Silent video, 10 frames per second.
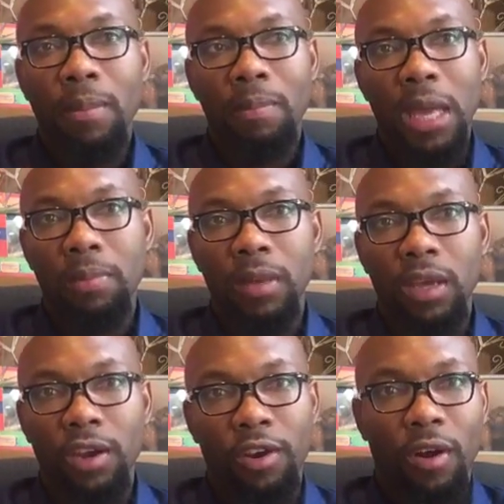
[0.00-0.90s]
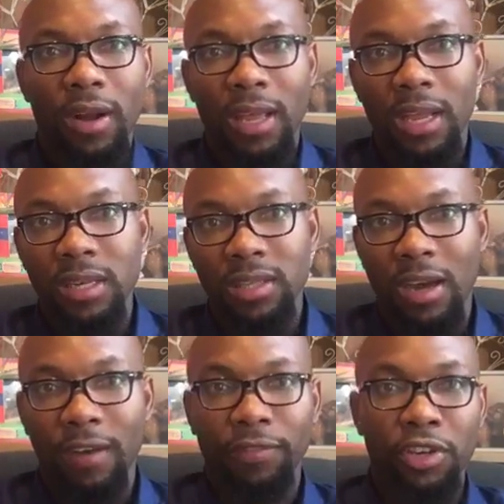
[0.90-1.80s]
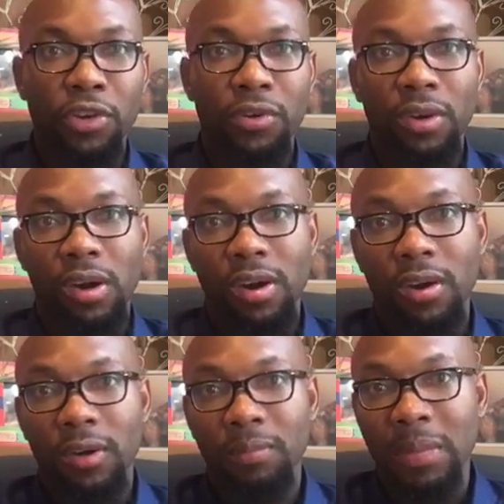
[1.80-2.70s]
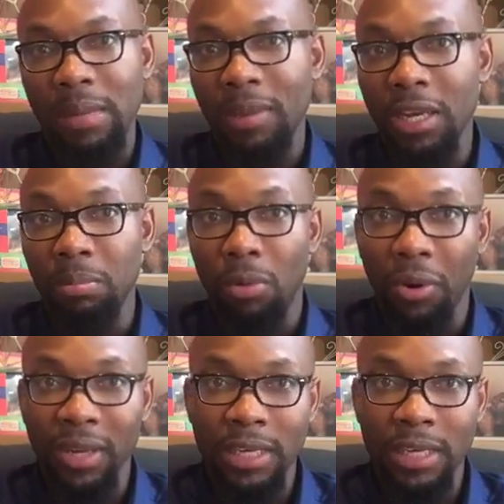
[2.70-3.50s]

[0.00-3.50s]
maybe early in the afternoon or maybe in the morning,